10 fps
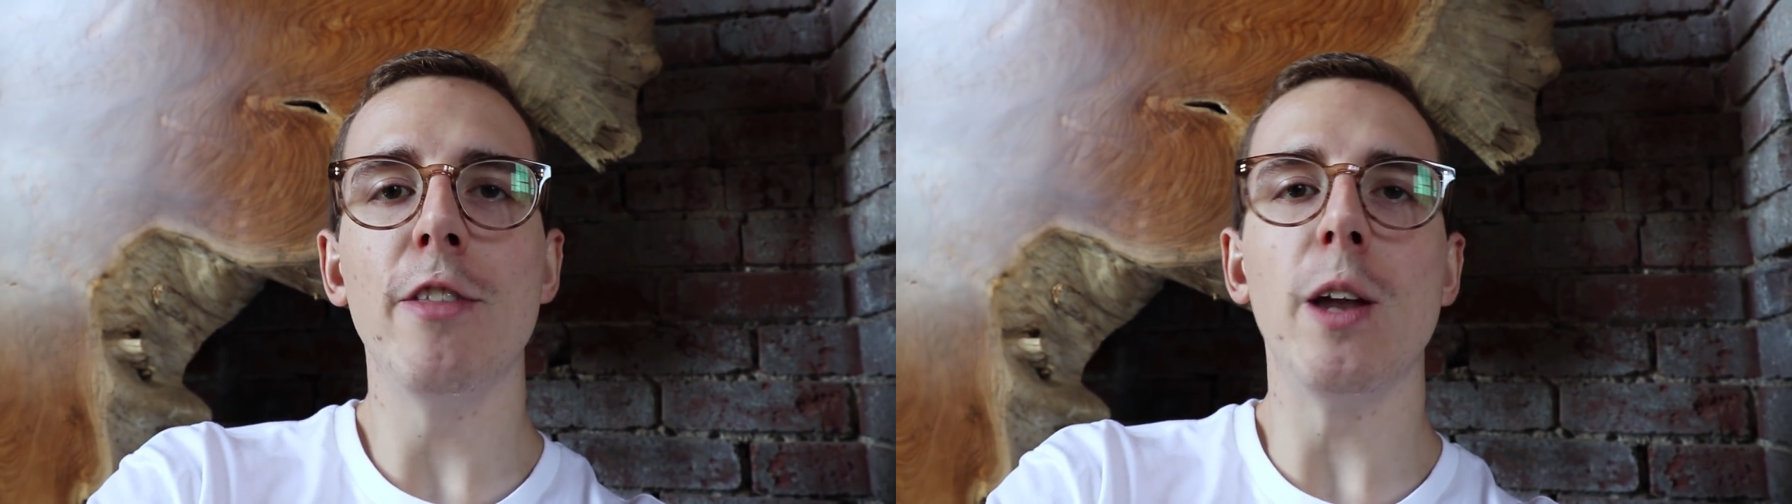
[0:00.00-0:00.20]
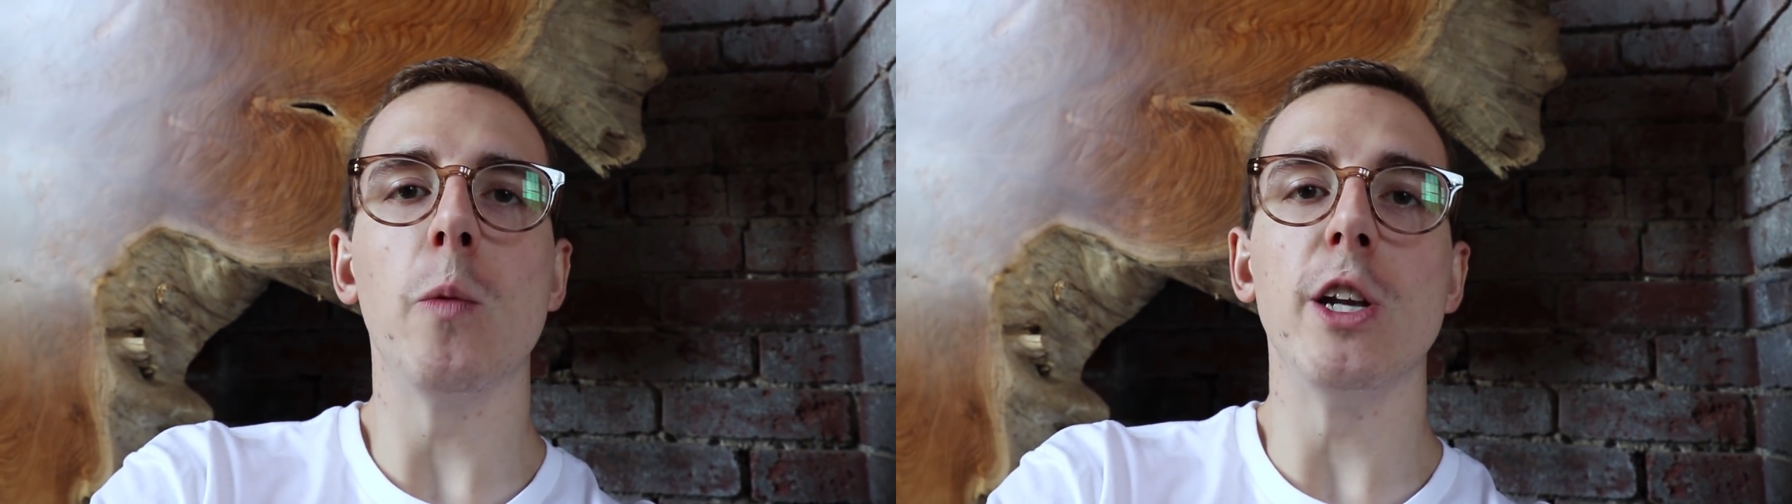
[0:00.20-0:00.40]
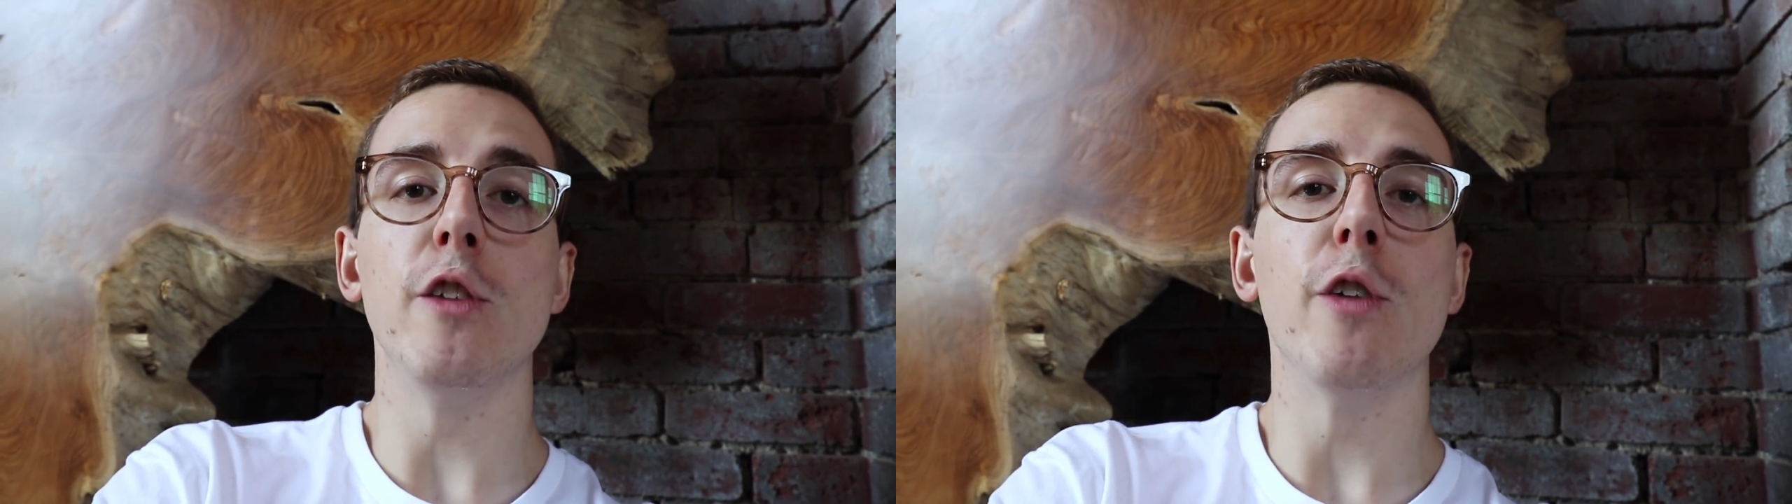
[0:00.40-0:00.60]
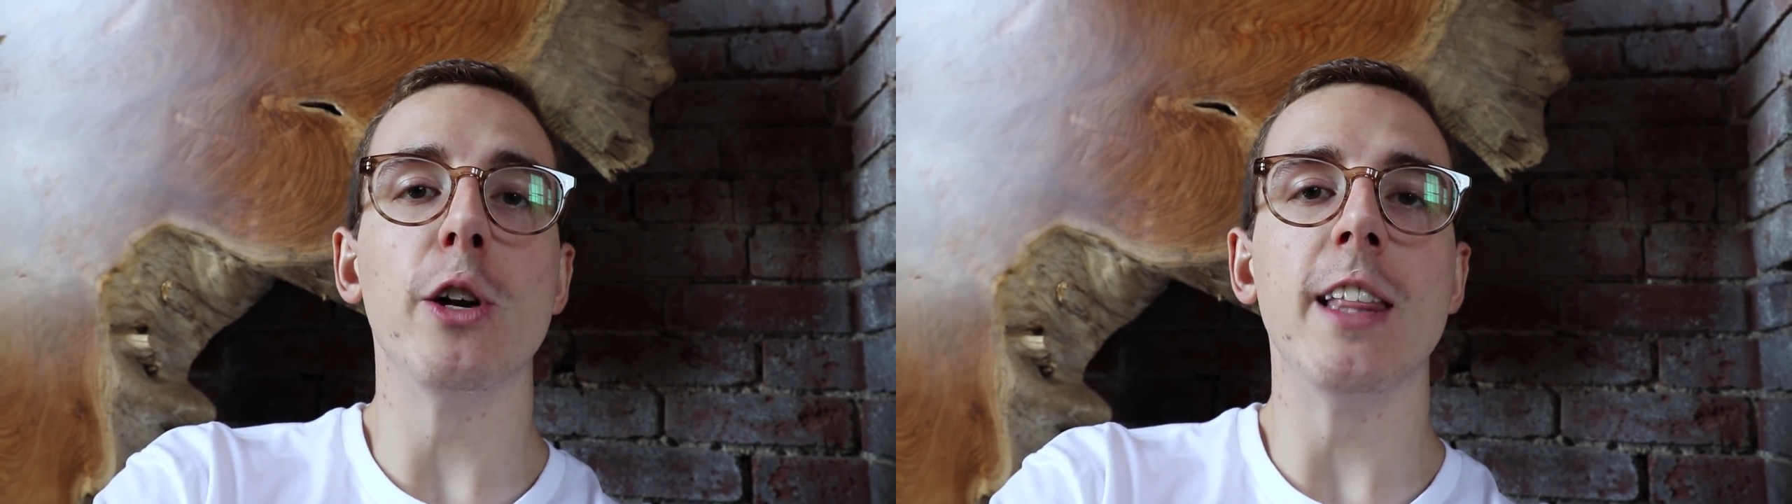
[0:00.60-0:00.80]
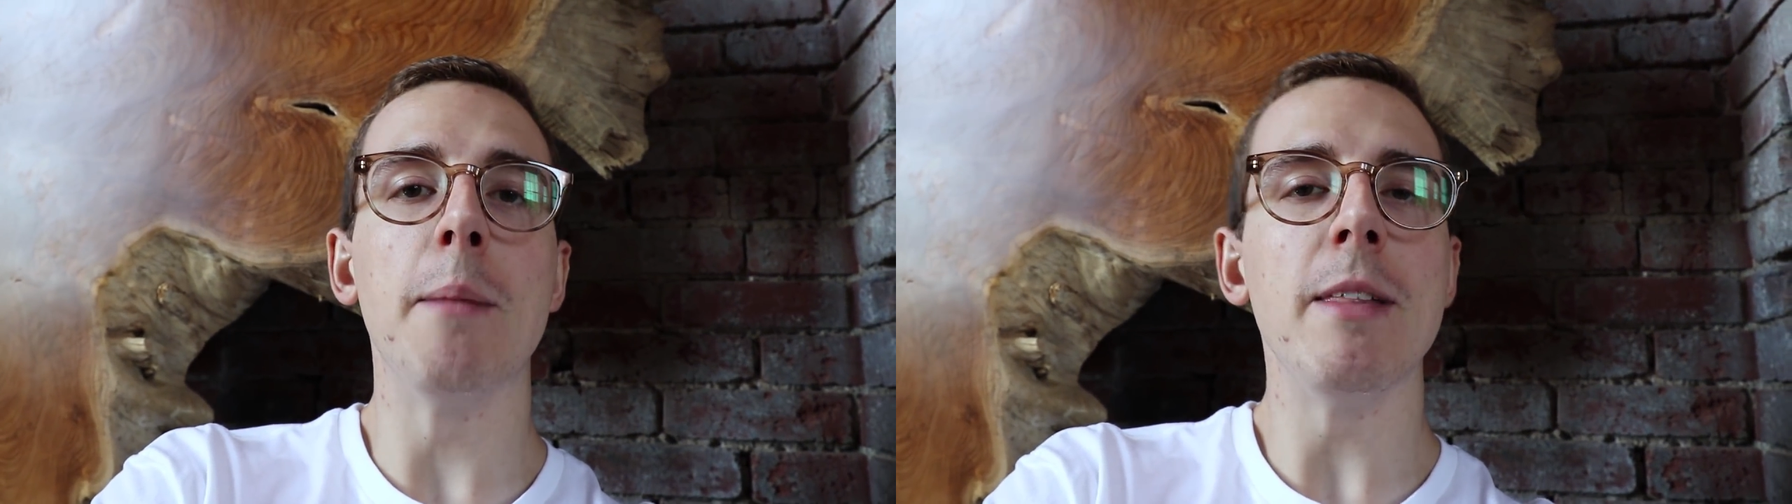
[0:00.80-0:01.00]
than when you
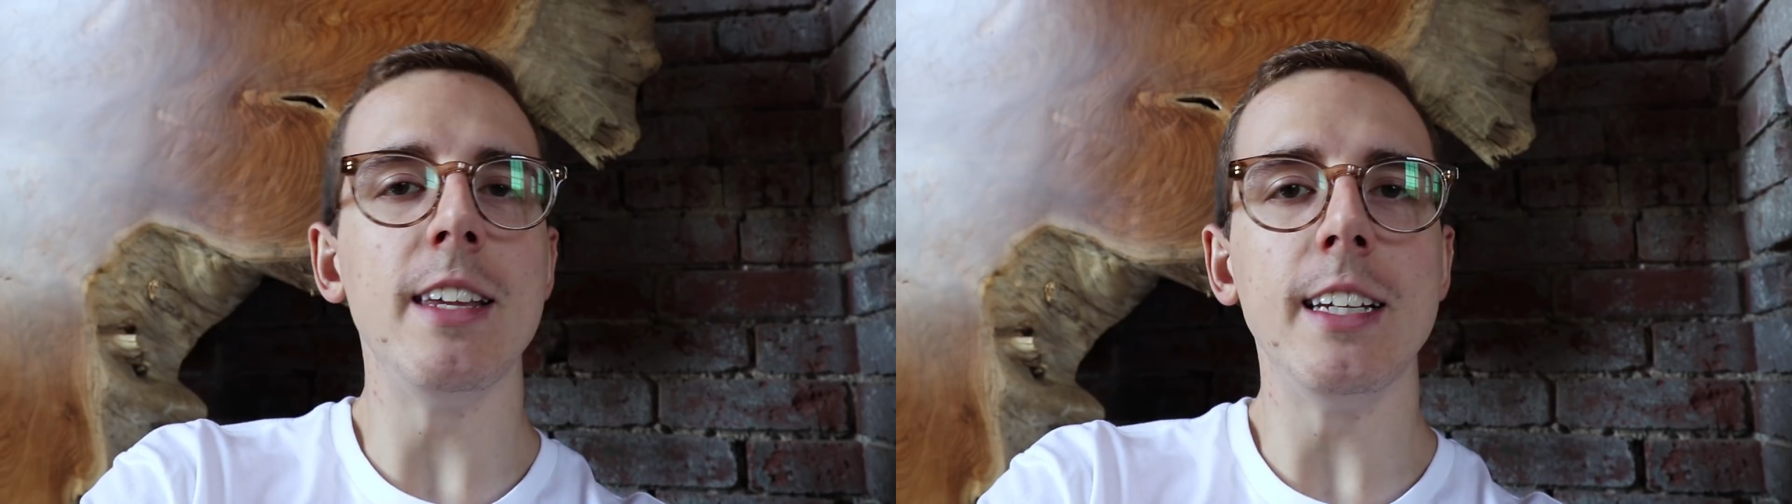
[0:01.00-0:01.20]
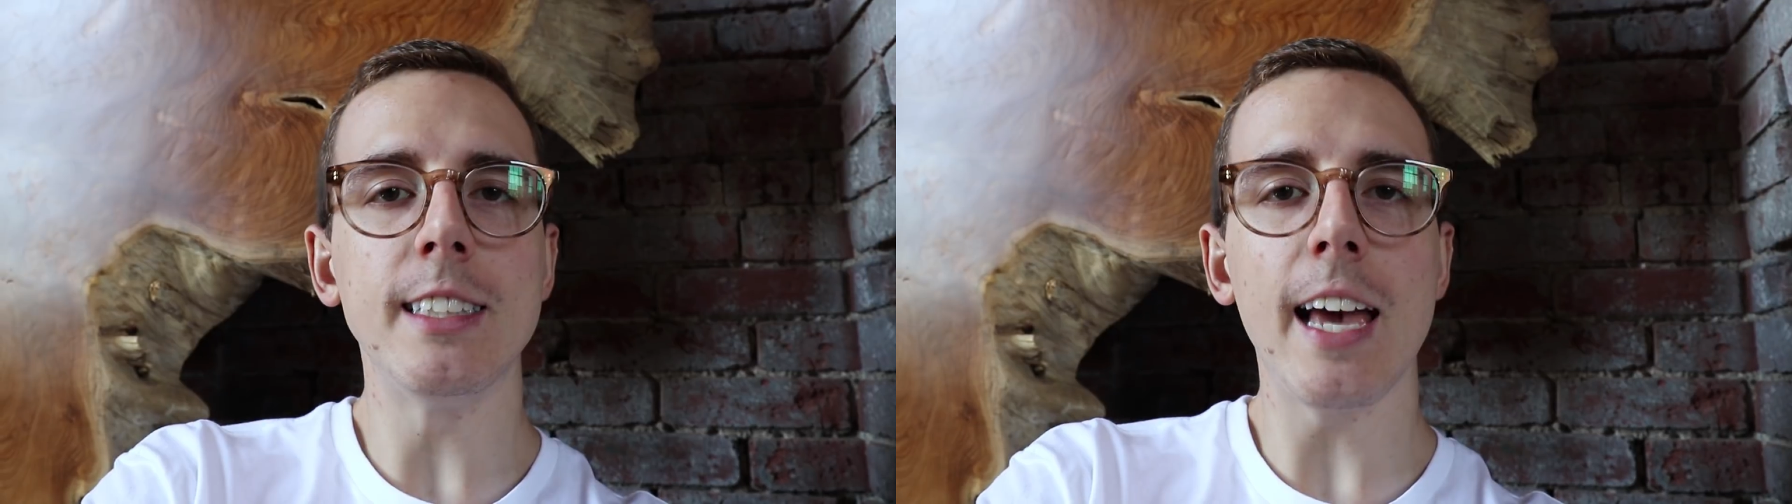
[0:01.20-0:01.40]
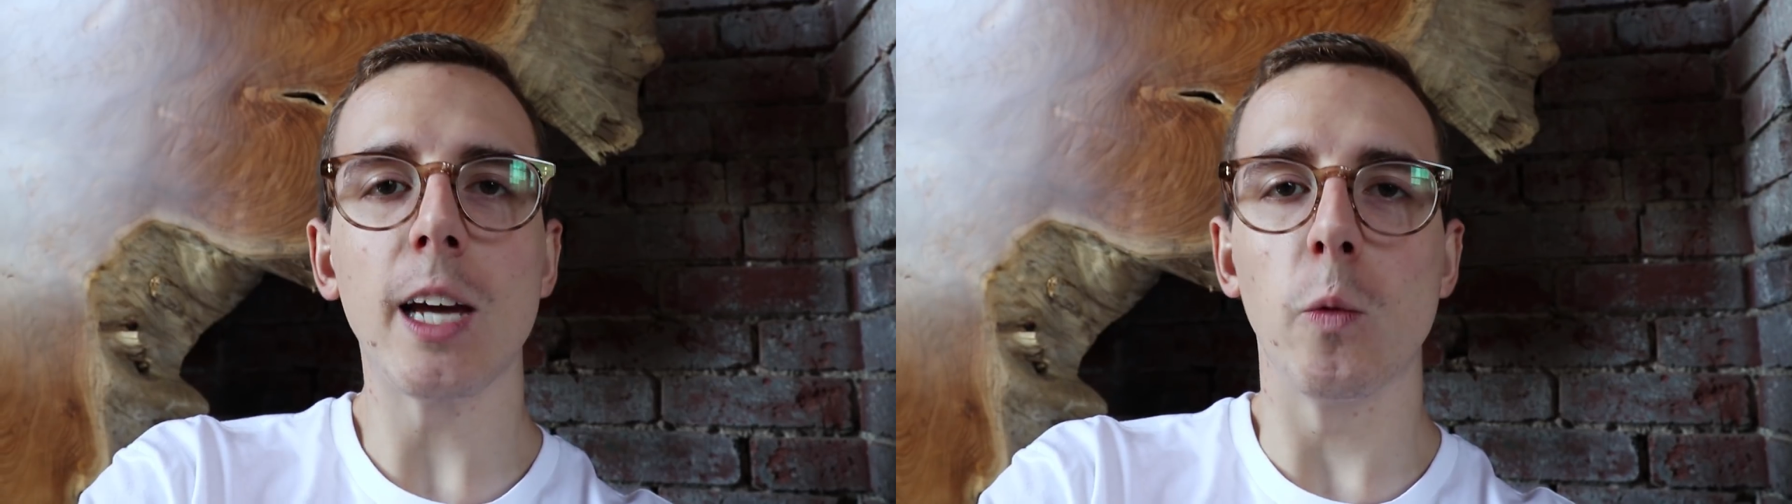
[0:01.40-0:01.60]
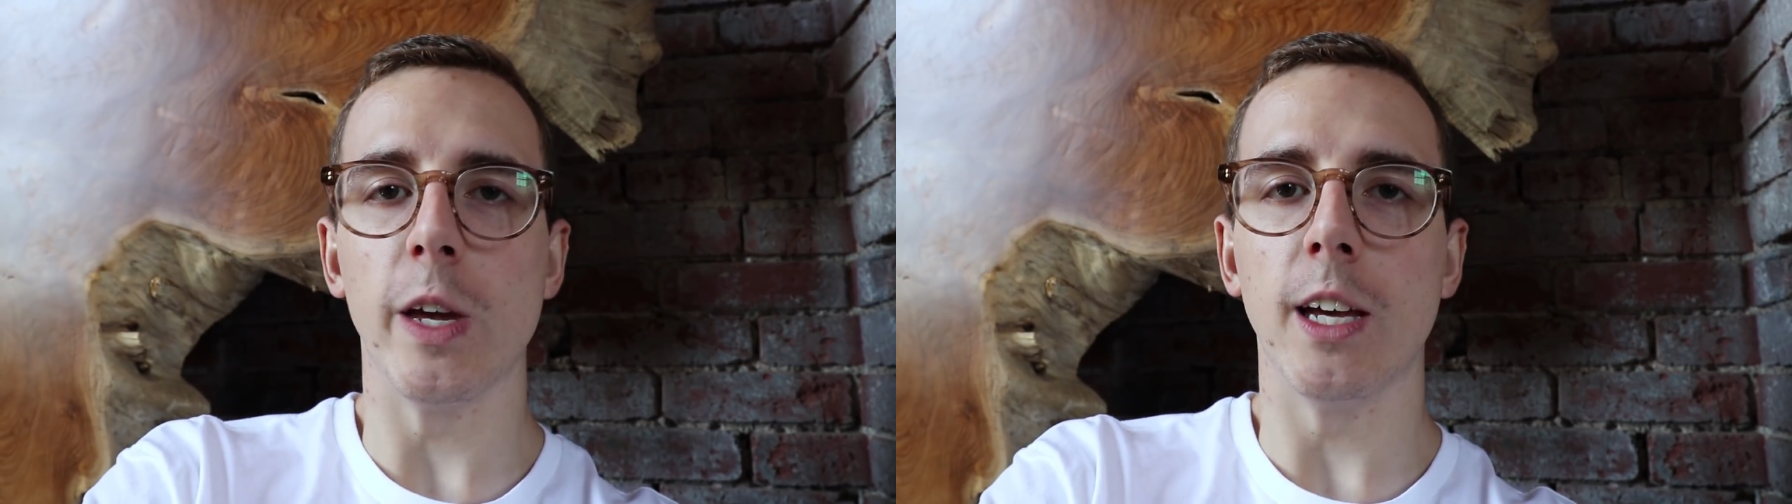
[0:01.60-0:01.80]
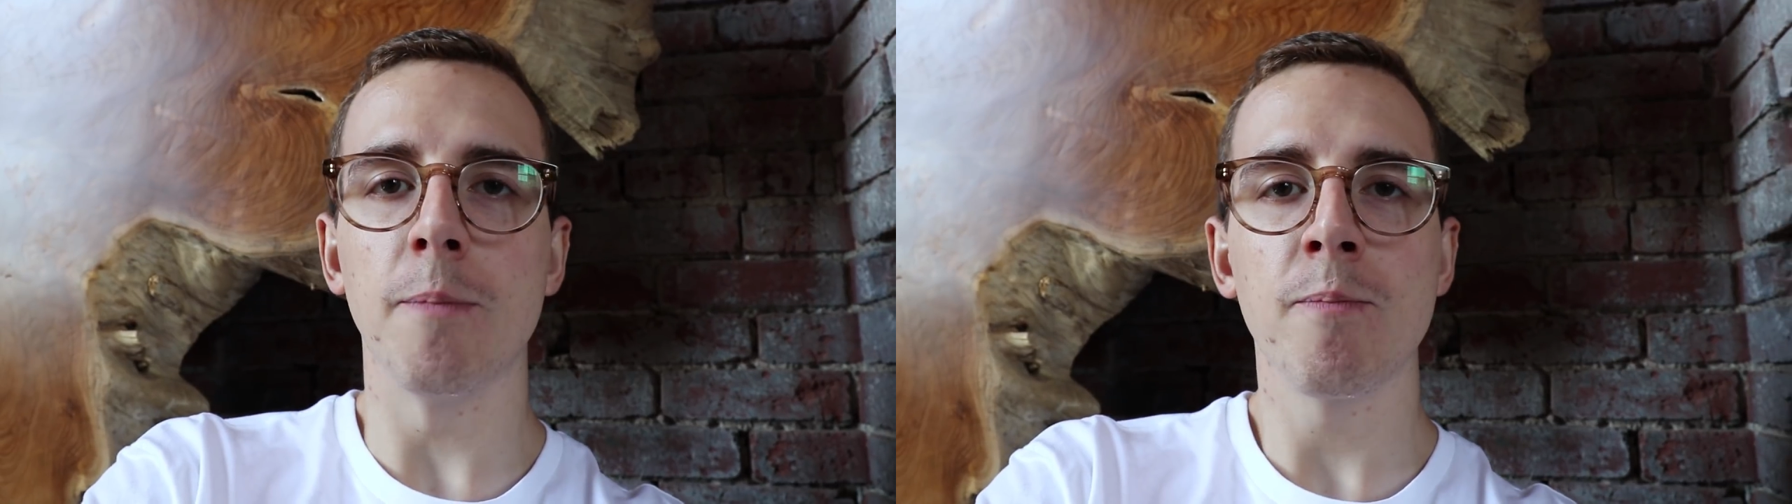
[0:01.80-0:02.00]
voted them the second
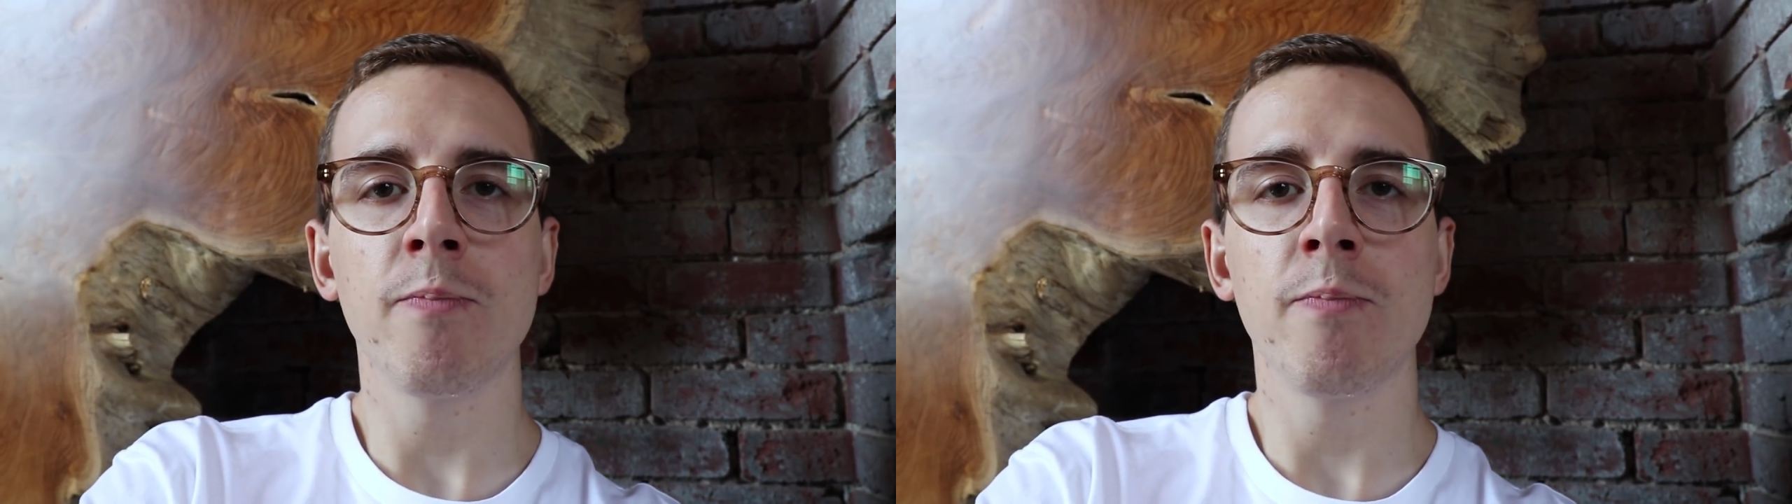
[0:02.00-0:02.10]
week.